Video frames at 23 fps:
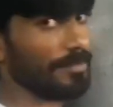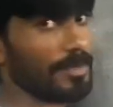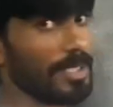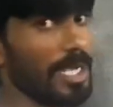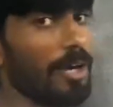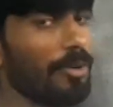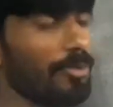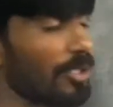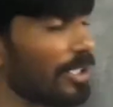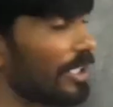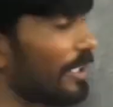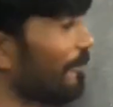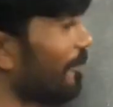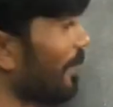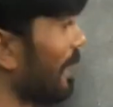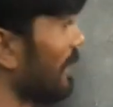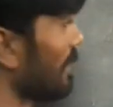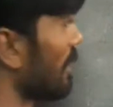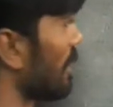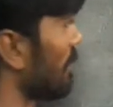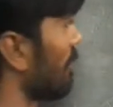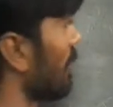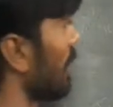How to
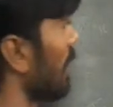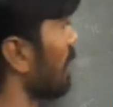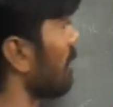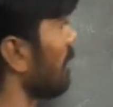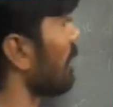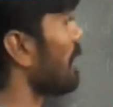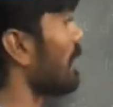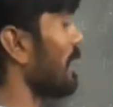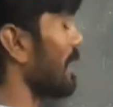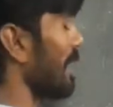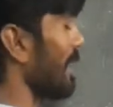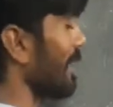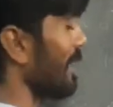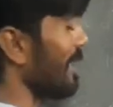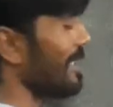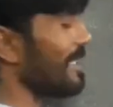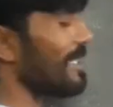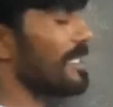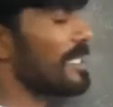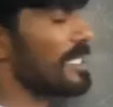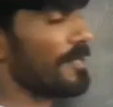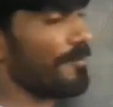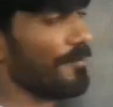define the one? Here it
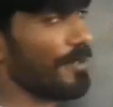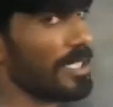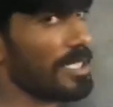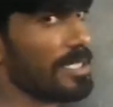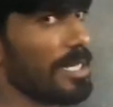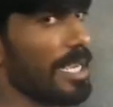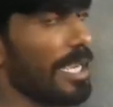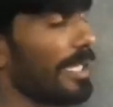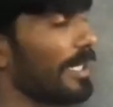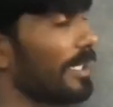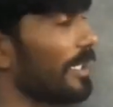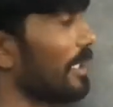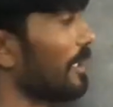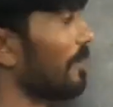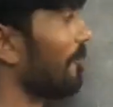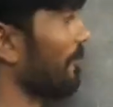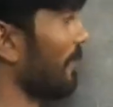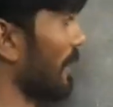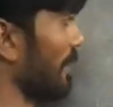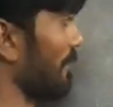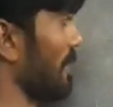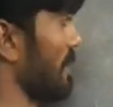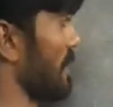is, first I need
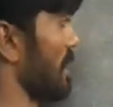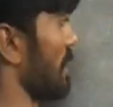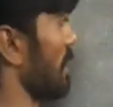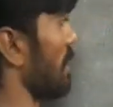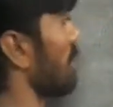frequency.